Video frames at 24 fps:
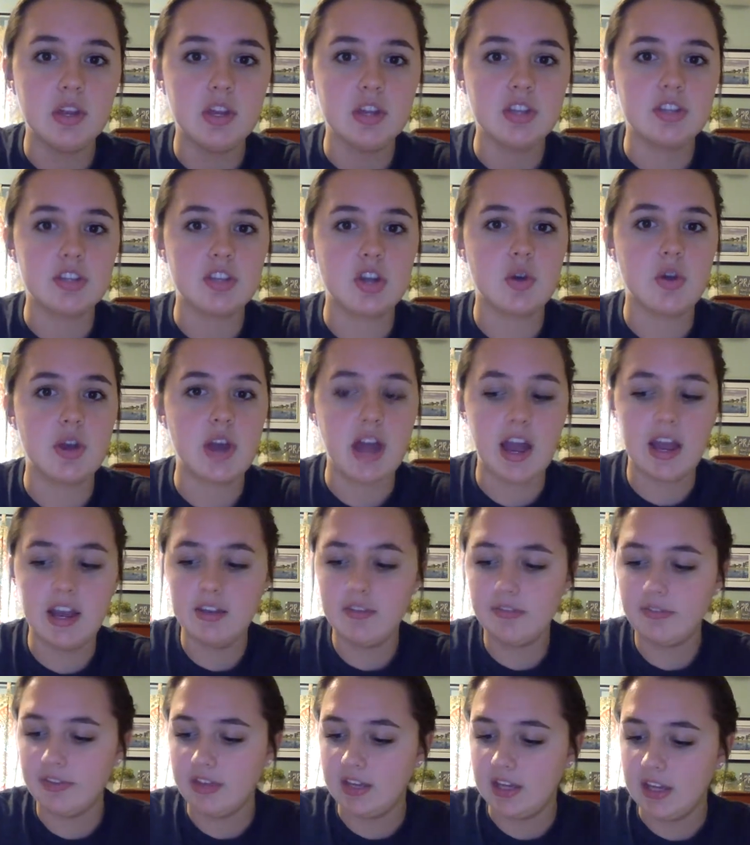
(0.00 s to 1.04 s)
So an
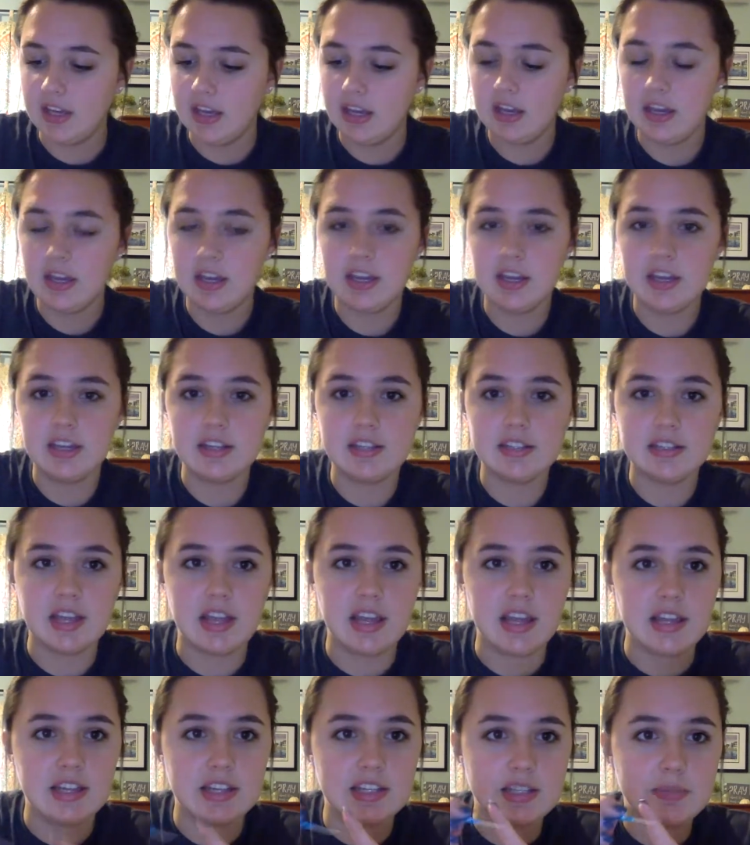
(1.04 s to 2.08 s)
IV is
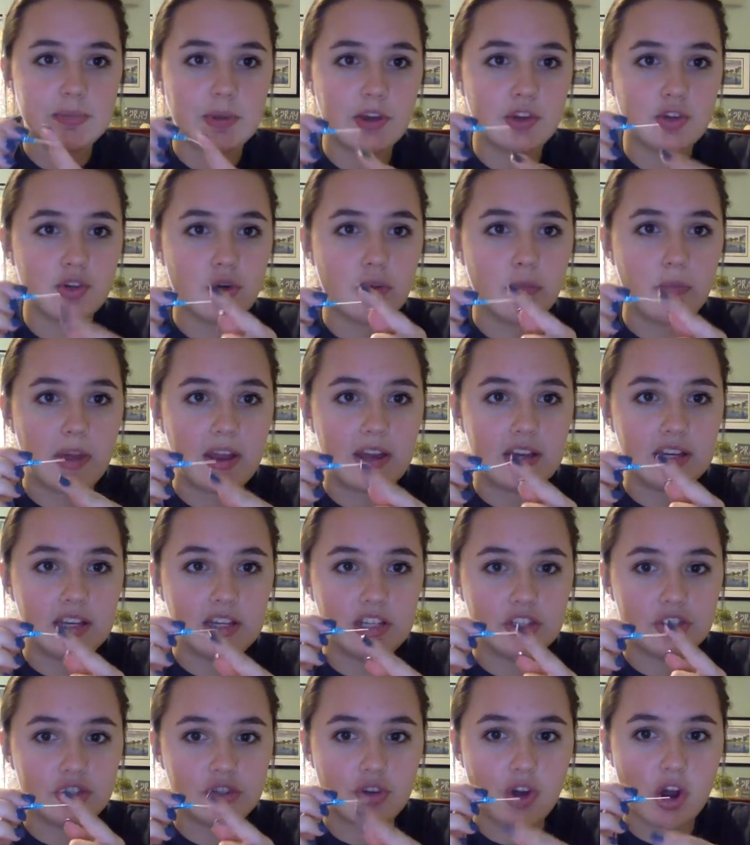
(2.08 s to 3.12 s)
a special bendy
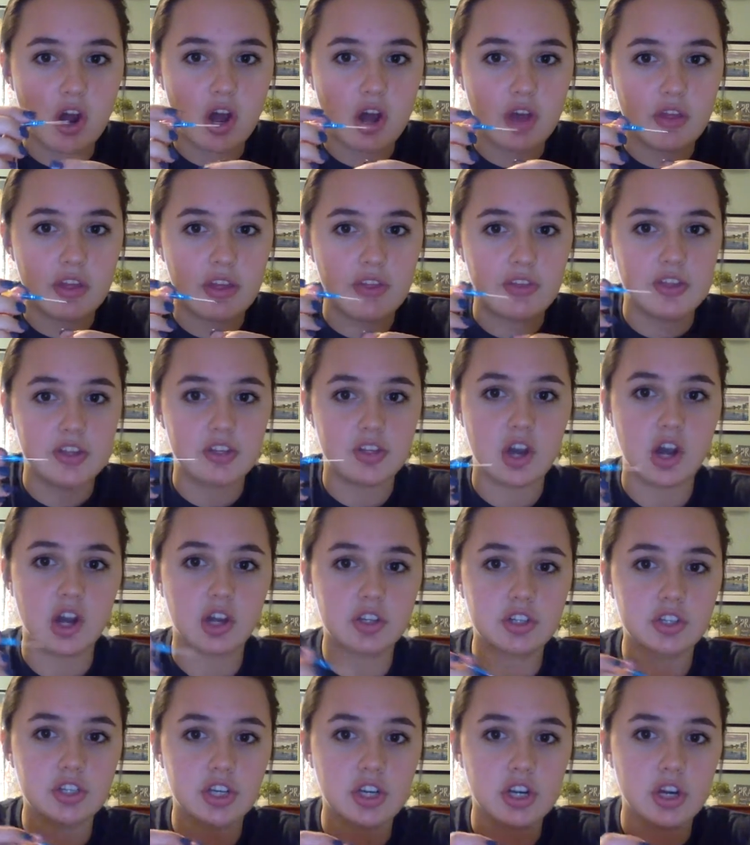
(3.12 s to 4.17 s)
straw that the
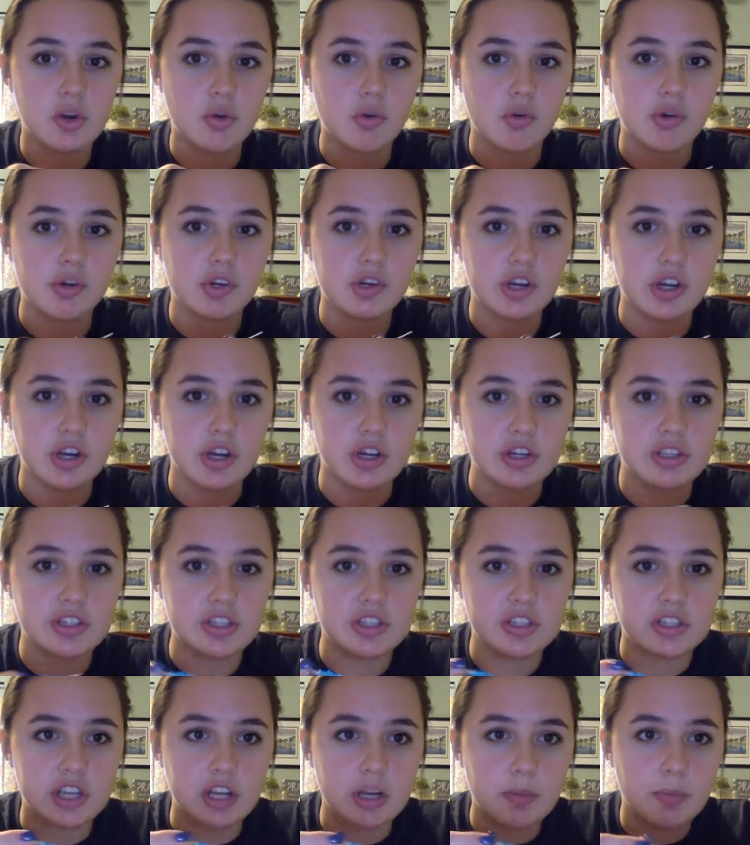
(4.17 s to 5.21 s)
doctor or nurse
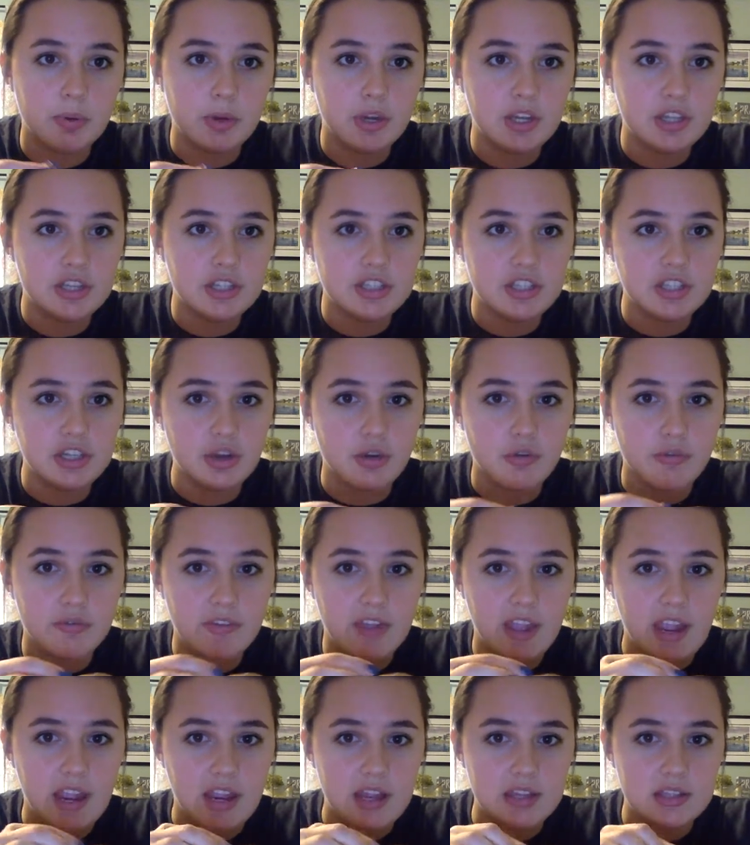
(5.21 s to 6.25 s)
is going to put into your
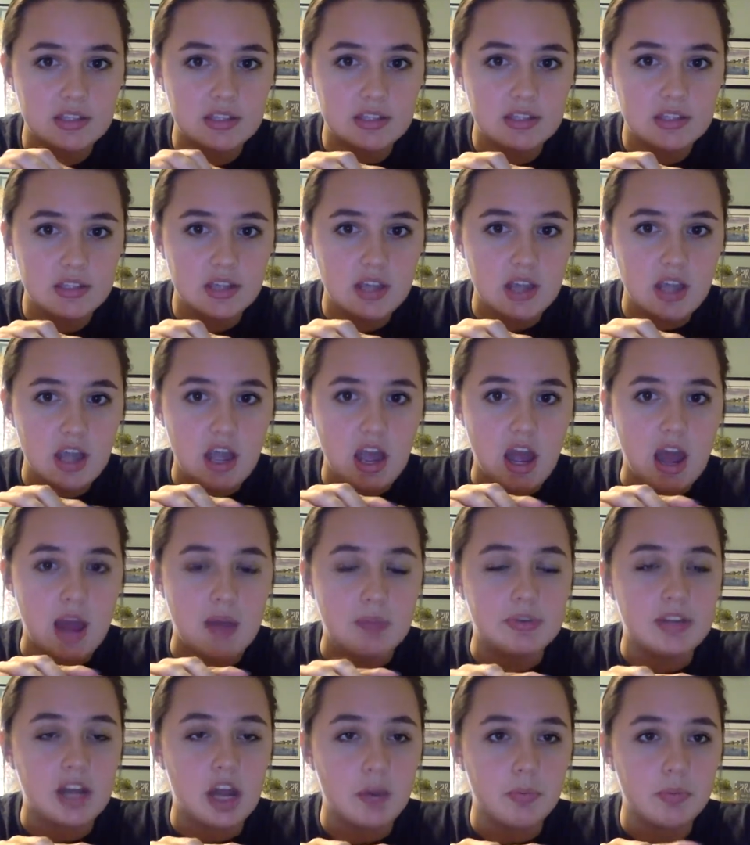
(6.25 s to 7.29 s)
veins
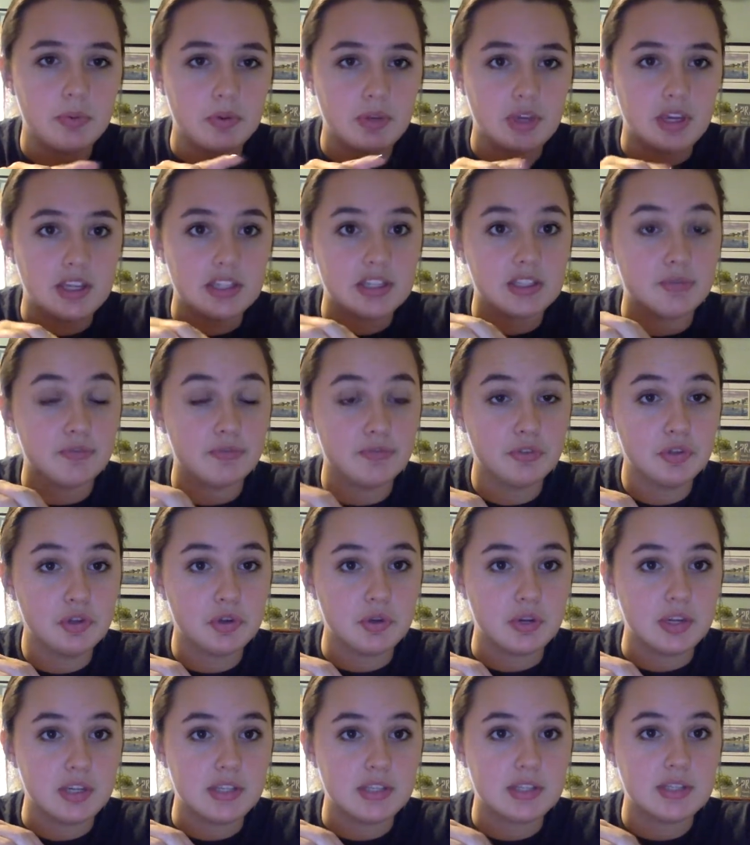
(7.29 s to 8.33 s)
to help you get some
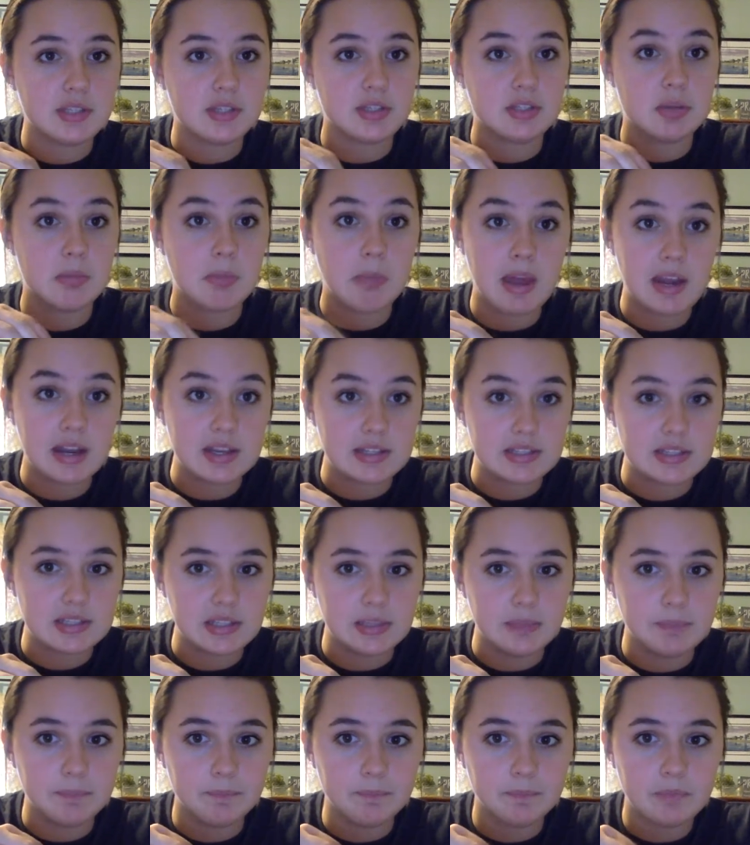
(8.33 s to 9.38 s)
fluids or some
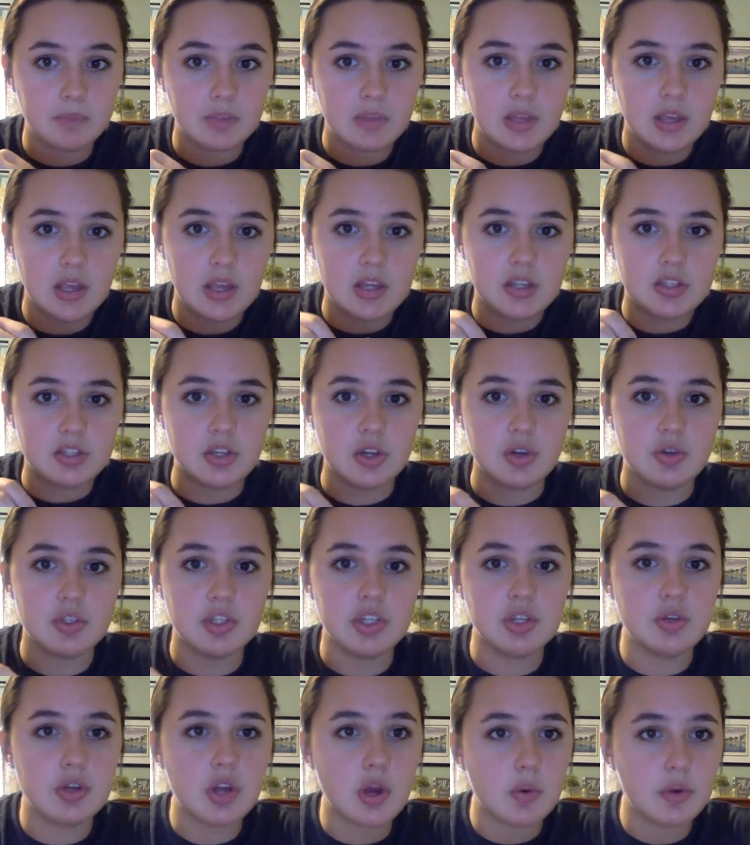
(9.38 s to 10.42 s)
medicine. So do
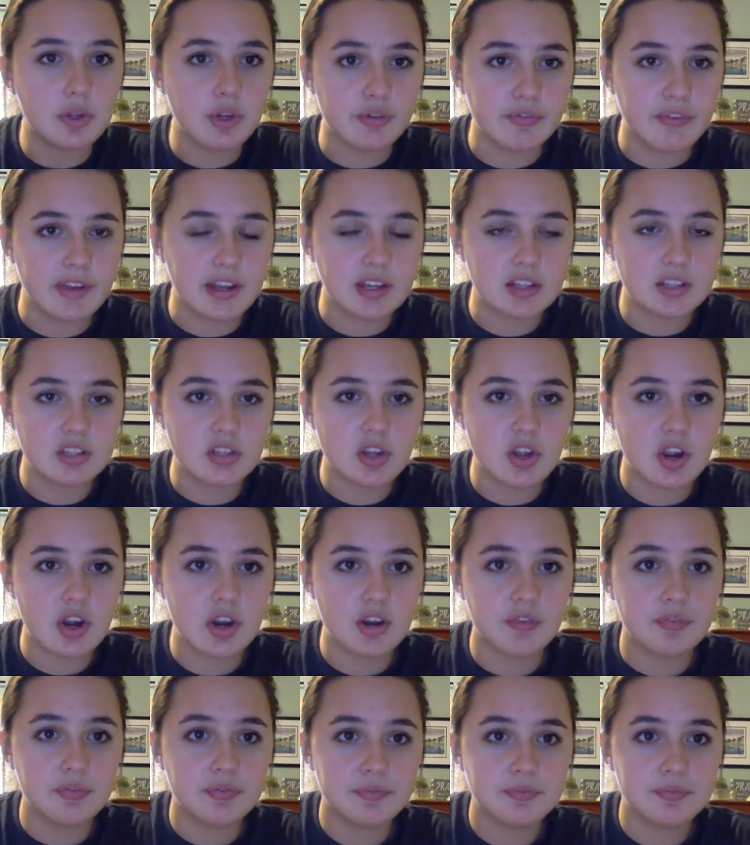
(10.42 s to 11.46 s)
you know what your veins are?